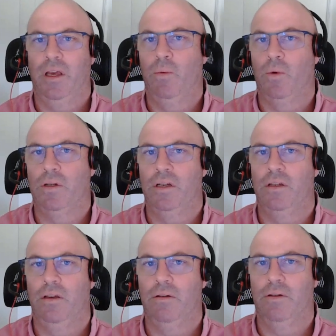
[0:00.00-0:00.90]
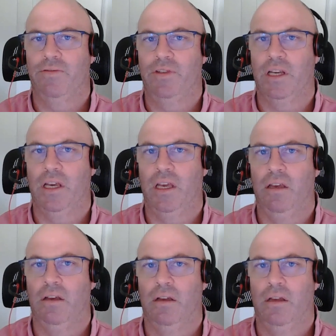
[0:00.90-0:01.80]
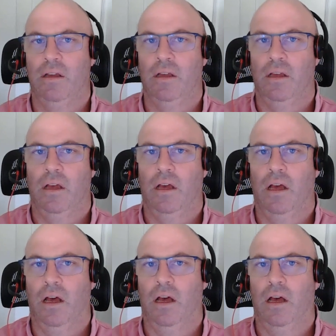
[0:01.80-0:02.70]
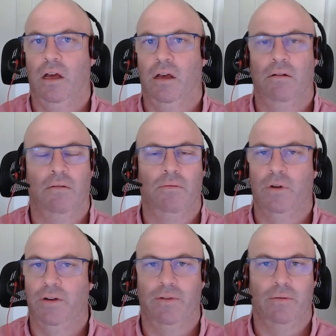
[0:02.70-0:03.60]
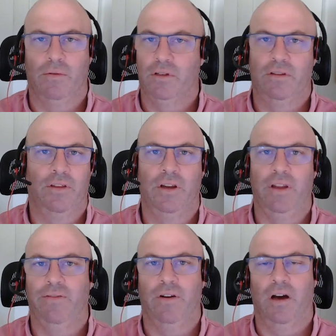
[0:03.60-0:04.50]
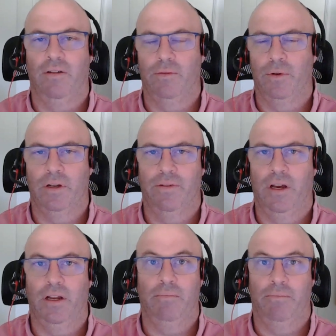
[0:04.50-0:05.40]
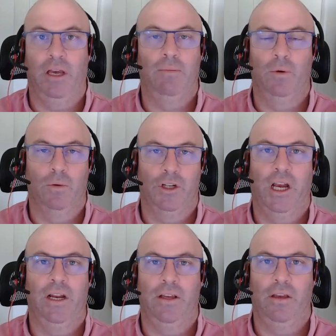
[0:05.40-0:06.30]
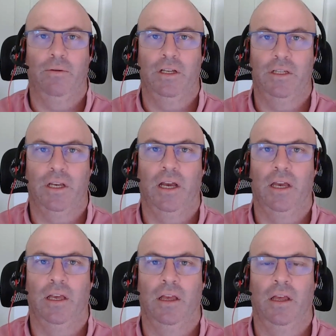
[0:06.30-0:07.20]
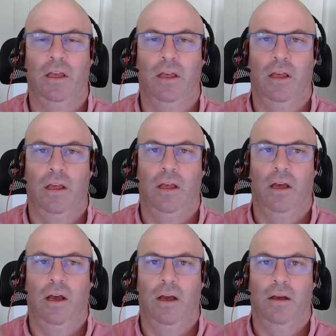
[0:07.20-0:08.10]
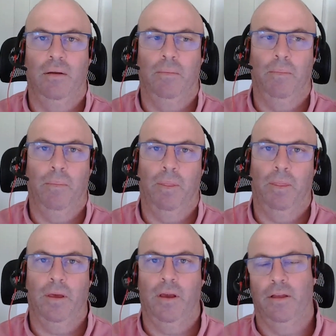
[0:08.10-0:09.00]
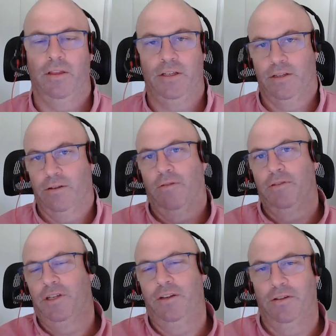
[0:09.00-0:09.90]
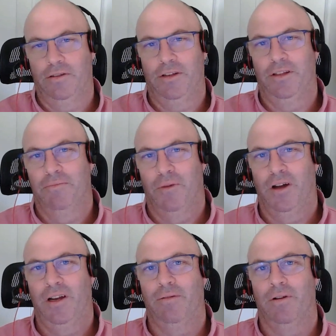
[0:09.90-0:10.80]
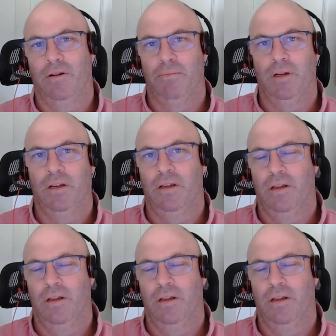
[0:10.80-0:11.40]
he walked into UFC, whatever it was, 35 or whatever, and people were chanting USA. Um, this is obviously not in the mining realm, but